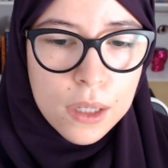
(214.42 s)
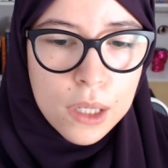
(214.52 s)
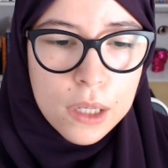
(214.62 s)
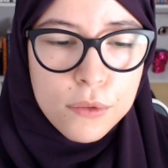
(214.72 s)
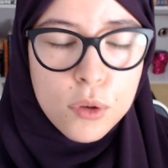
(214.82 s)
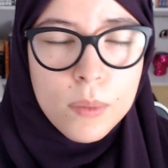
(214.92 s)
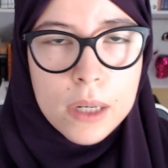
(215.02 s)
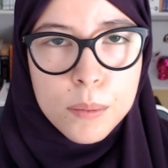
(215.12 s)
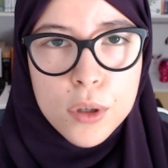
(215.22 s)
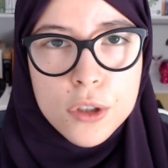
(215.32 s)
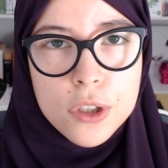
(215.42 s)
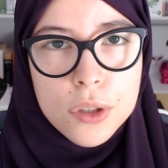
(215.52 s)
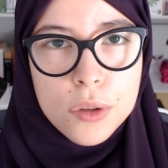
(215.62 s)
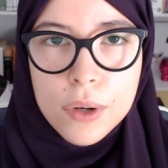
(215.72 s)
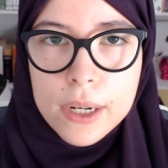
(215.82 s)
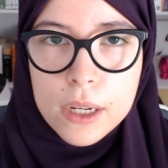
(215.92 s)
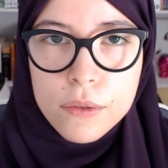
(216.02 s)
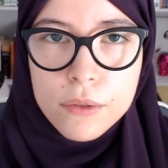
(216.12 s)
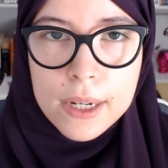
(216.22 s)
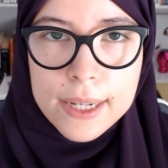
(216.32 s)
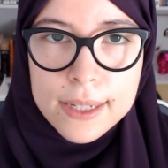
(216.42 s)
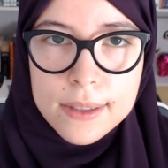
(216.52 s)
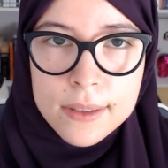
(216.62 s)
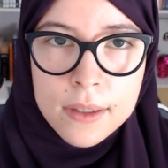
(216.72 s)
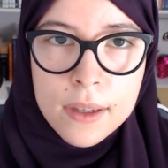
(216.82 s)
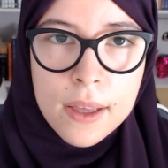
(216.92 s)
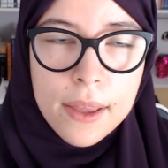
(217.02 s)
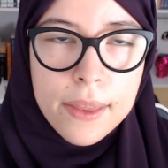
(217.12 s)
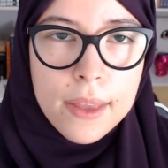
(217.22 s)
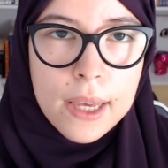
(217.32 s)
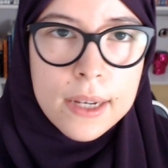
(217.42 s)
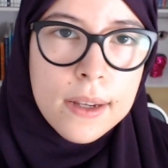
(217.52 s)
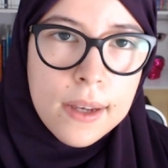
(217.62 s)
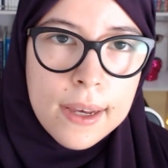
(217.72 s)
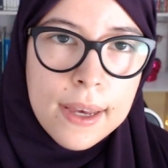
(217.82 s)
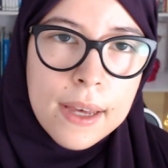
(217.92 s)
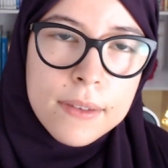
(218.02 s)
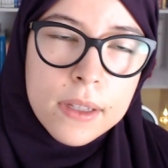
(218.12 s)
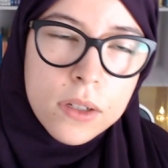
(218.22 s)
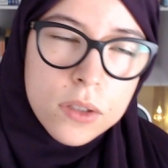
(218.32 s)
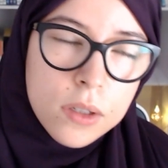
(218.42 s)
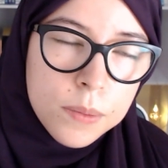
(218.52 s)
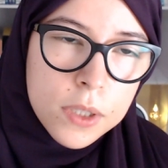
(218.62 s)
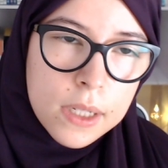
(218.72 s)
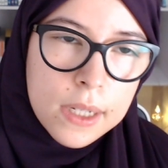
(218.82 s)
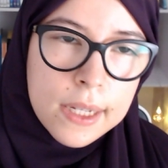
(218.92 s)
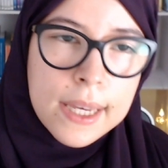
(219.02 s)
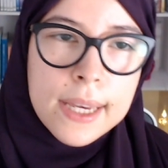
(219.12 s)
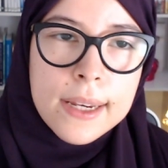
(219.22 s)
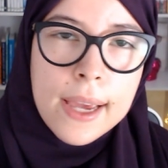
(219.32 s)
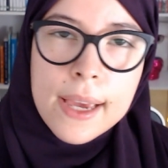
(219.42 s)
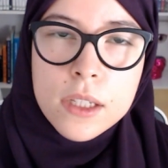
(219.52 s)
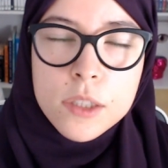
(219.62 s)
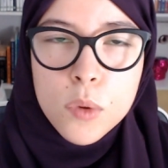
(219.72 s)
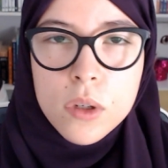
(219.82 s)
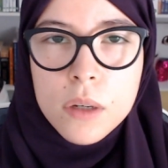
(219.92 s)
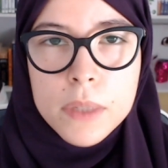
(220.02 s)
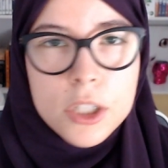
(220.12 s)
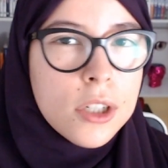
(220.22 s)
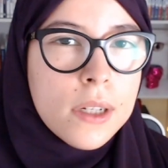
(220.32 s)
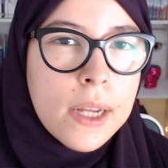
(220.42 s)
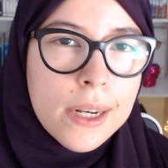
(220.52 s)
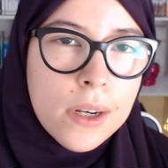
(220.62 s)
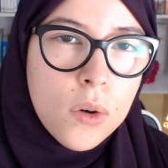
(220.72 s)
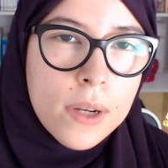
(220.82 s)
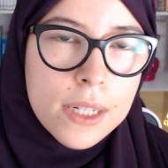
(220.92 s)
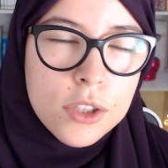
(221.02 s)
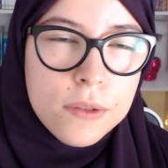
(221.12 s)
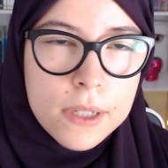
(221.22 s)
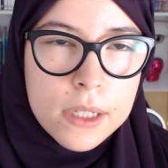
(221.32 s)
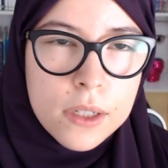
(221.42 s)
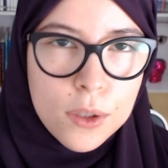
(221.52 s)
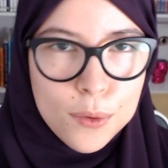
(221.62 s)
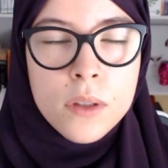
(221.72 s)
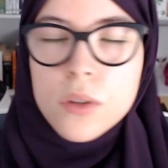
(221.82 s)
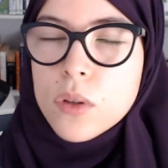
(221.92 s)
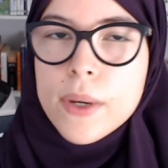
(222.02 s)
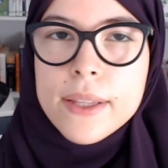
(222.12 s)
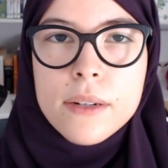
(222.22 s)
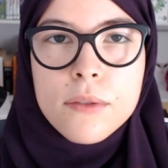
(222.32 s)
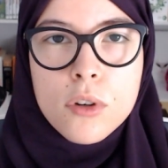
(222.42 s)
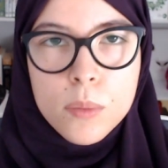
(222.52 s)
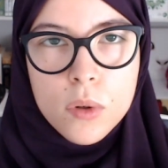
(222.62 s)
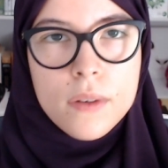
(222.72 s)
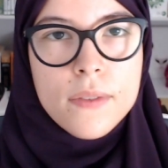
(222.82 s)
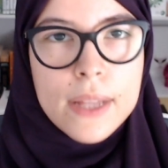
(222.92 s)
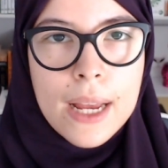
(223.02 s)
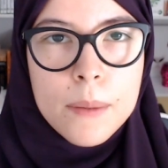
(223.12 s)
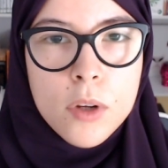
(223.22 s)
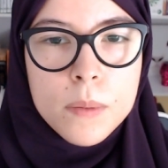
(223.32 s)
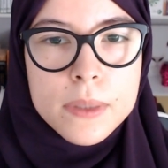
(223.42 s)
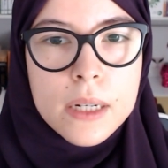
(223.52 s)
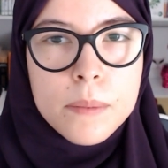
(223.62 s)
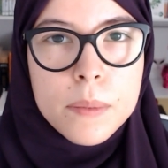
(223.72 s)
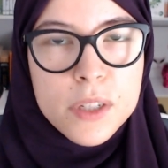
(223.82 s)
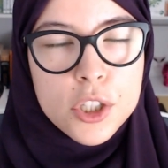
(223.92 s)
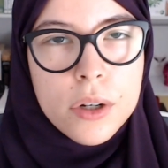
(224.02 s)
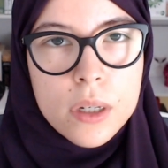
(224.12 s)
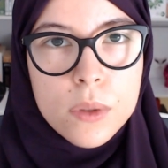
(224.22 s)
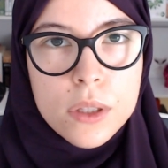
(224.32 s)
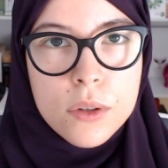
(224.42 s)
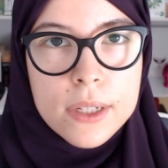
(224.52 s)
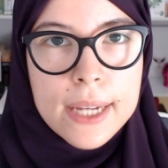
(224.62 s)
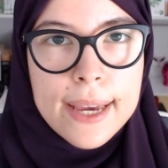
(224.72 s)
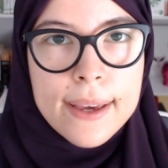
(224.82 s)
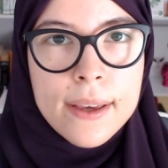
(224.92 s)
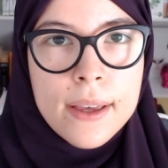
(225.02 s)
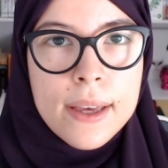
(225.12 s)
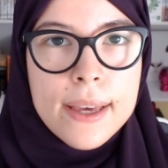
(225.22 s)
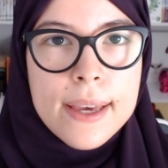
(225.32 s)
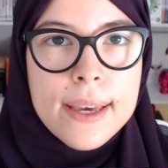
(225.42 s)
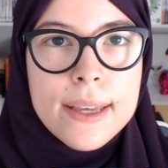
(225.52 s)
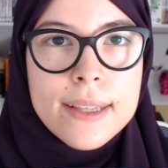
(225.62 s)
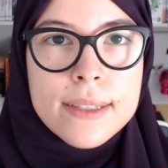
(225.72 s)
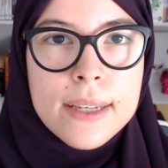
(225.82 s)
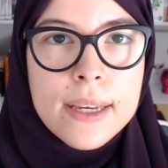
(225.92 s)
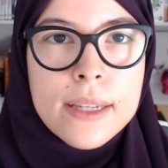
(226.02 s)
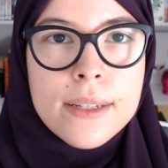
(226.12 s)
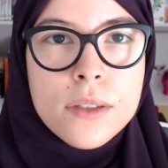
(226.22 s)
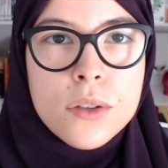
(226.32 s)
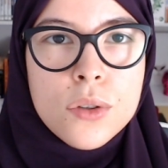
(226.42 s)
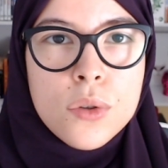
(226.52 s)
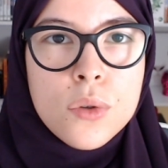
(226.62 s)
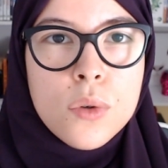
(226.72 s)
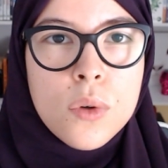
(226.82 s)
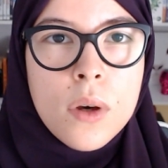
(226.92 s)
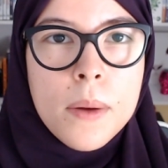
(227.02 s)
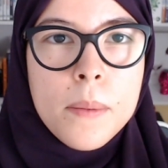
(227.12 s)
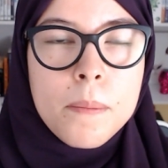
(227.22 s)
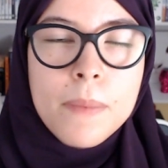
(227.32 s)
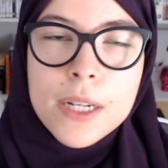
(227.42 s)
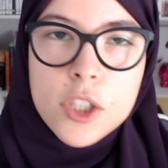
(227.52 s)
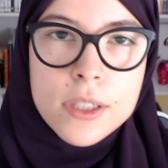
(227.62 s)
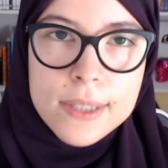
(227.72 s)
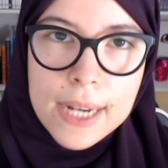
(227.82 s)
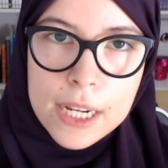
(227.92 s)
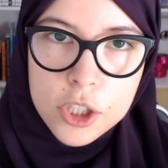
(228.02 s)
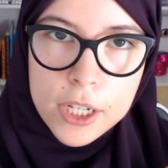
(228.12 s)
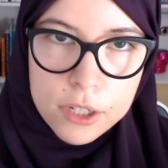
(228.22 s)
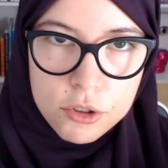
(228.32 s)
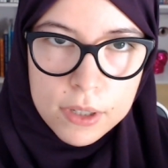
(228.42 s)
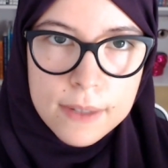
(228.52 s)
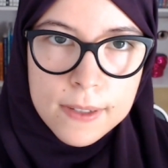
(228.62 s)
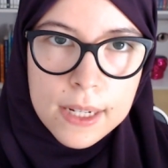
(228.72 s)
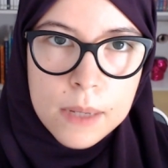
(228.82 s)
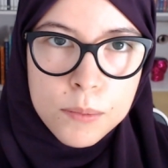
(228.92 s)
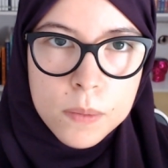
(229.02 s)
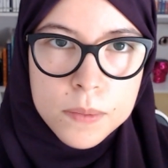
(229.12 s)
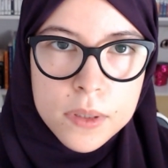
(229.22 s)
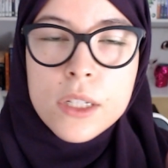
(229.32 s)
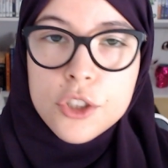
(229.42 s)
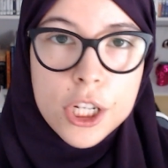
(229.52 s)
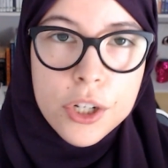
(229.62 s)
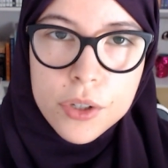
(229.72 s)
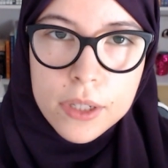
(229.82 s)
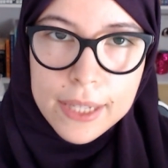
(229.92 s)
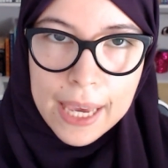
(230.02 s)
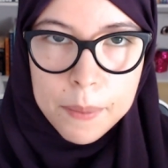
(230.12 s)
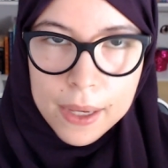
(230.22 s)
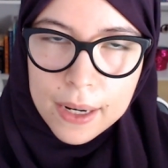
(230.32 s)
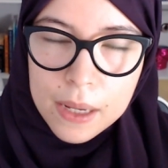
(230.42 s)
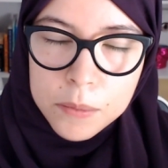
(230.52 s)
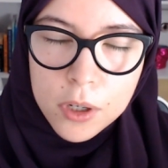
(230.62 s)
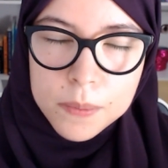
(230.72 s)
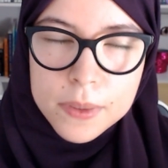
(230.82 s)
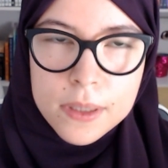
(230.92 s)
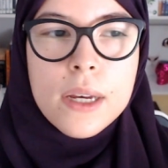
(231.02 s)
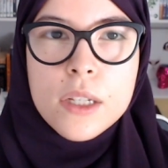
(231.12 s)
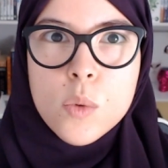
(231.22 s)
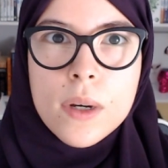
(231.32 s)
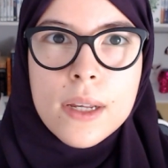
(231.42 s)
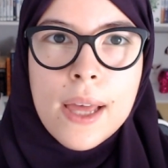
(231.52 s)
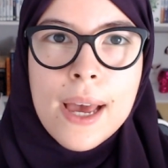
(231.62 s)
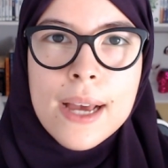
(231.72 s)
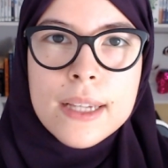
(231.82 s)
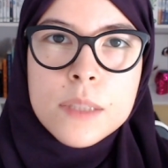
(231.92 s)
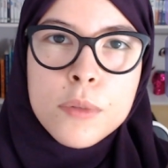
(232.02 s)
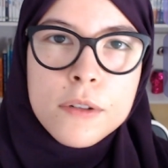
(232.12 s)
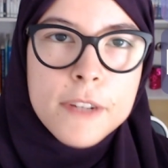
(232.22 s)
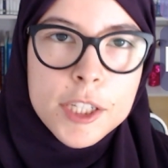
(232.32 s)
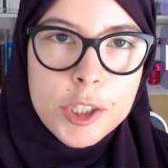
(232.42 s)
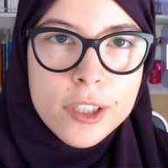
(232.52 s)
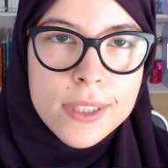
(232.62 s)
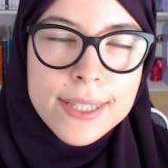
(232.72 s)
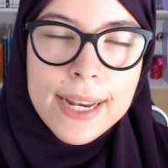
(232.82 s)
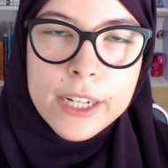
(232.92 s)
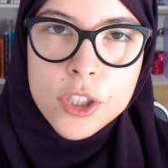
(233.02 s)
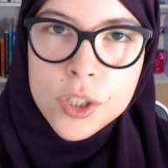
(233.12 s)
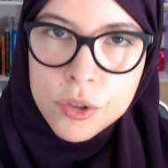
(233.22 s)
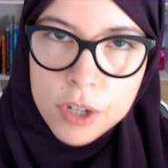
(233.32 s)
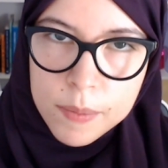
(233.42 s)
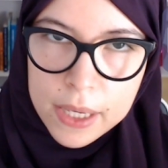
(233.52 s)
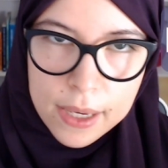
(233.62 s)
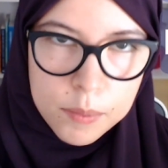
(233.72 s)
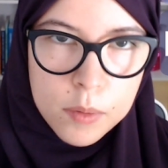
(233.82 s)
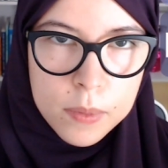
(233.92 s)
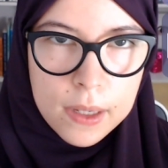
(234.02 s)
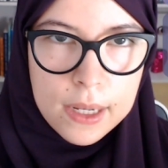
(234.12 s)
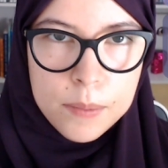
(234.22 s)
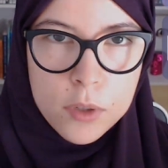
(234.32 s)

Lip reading: if you make a purchase through any of the links that I have in the description, I get a small commission at no extra fee to you. So the way that I've grouped all of the laptops that I'm going to be sharing with you today is into budget/entry-level laptops, general gaming laptops, as well as professional/streaming capable laptops.